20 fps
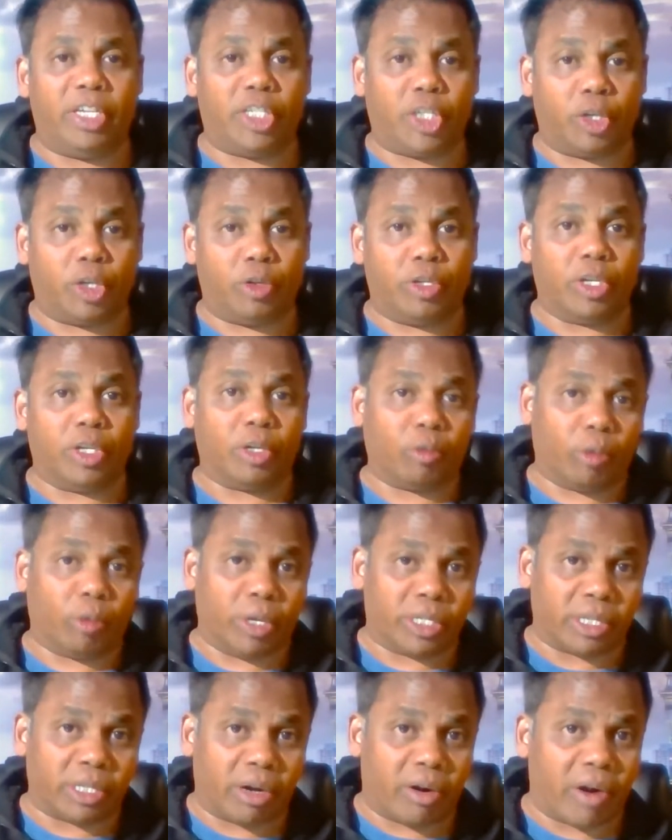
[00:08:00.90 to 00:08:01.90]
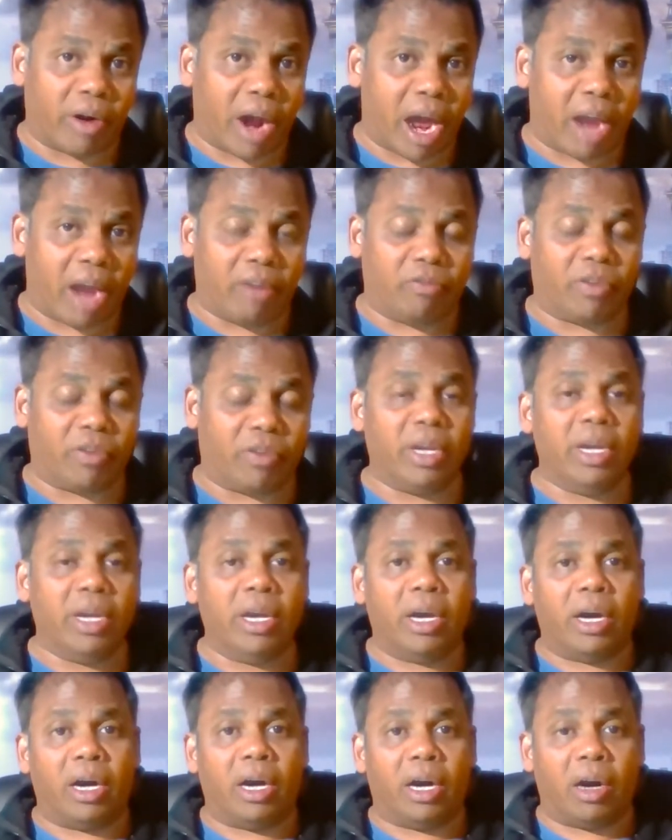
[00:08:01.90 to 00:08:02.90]
student who has arrived
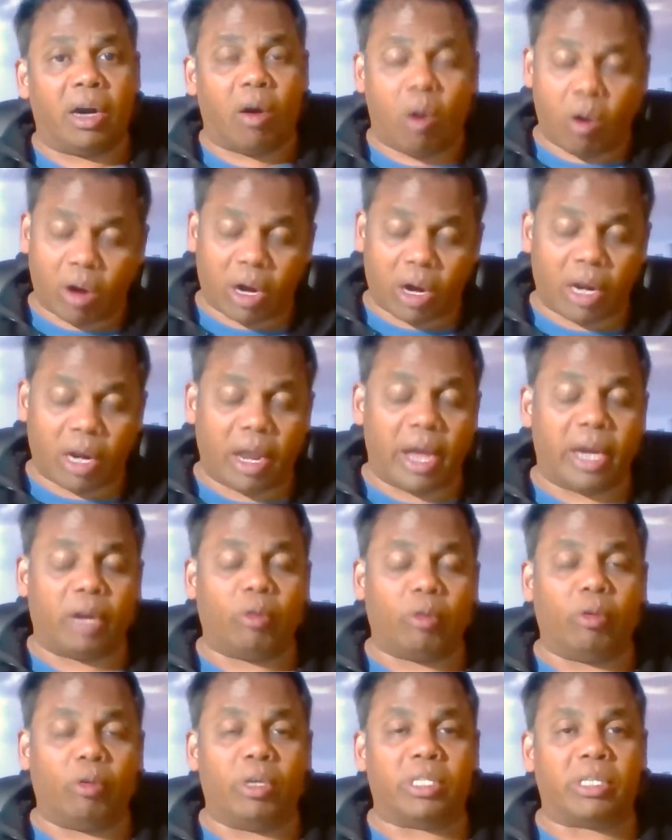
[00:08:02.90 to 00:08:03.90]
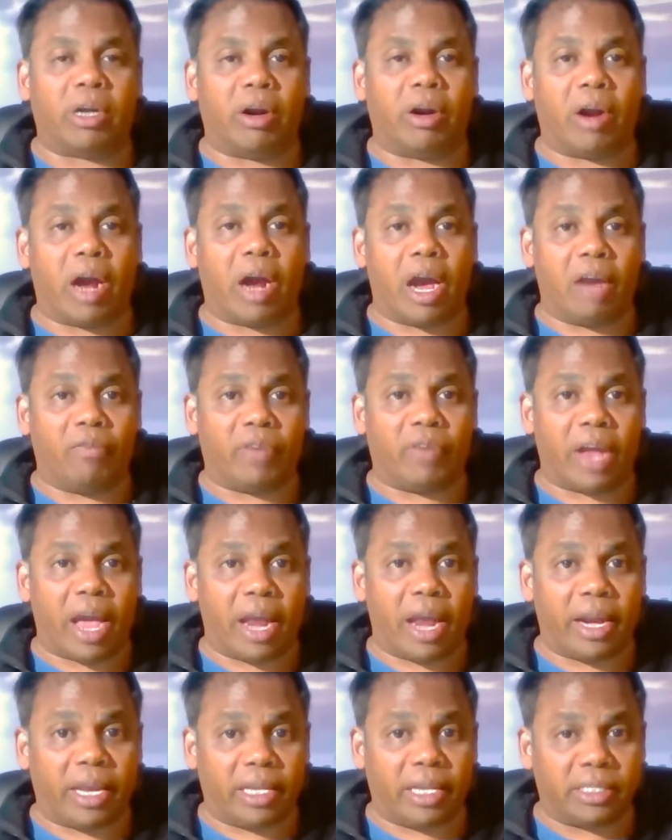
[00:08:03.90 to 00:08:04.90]
or client who has arrived
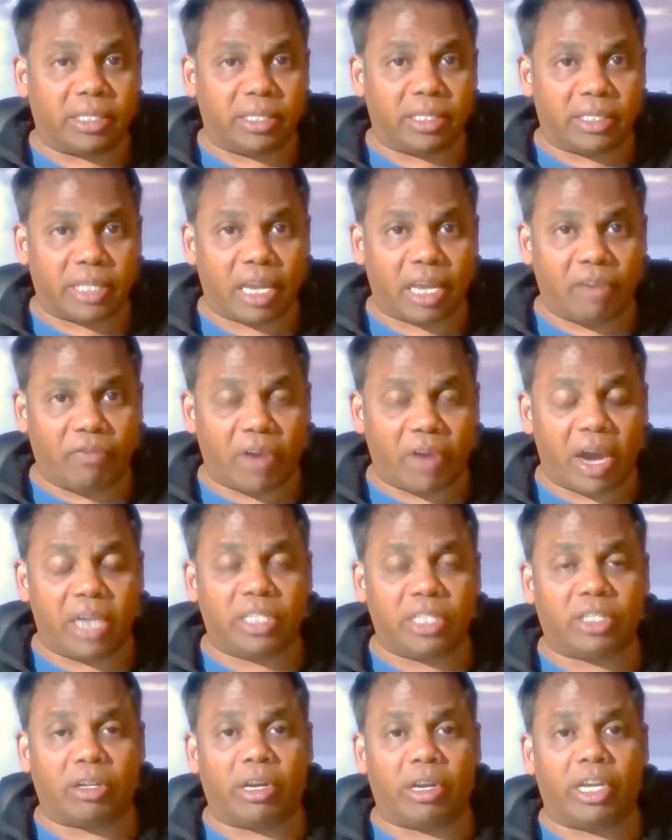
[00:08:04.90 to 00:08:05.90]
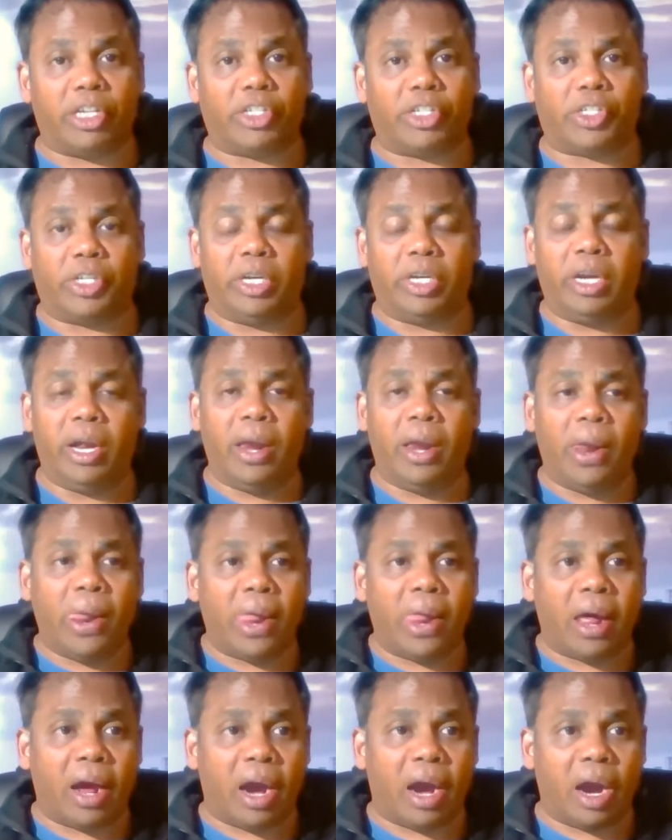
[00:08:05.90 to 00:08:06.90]
and is in self isolation,
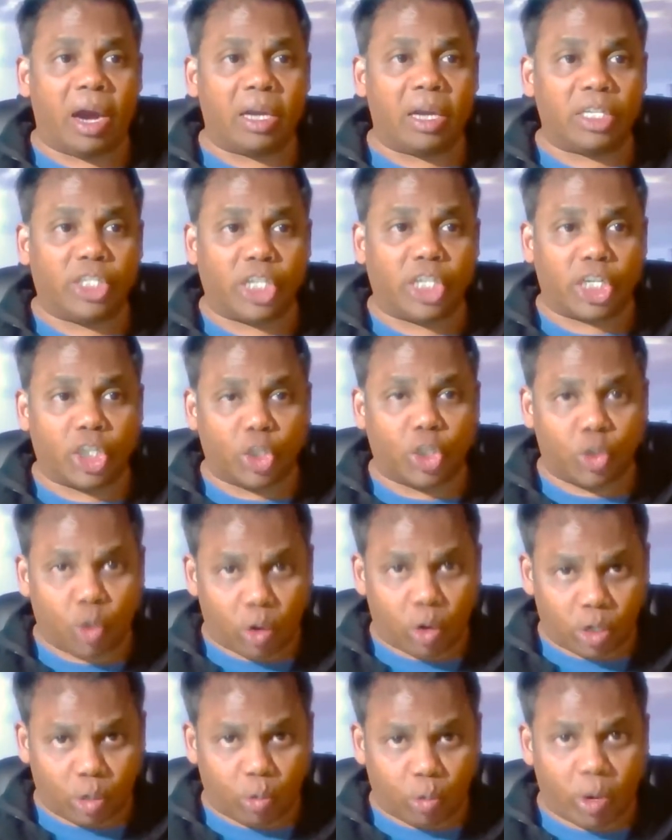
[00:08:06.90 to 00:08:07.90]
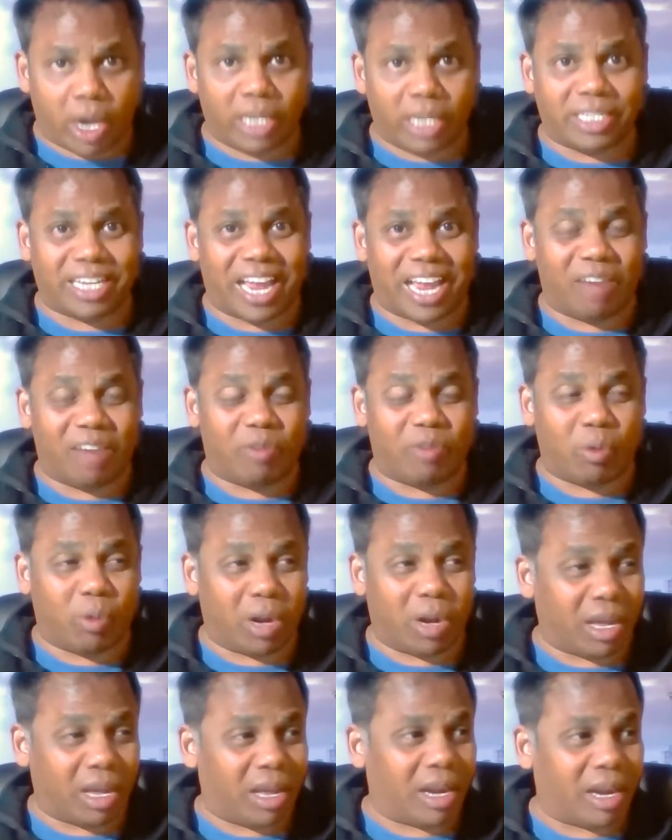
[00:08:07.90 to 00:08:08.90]
just talk to us and we
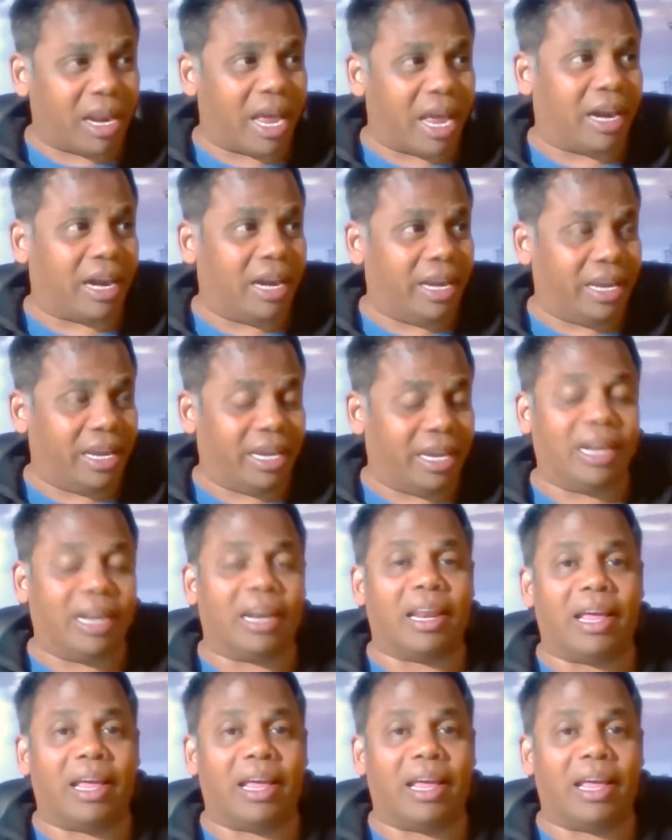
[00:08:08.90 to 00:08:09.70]
will gladly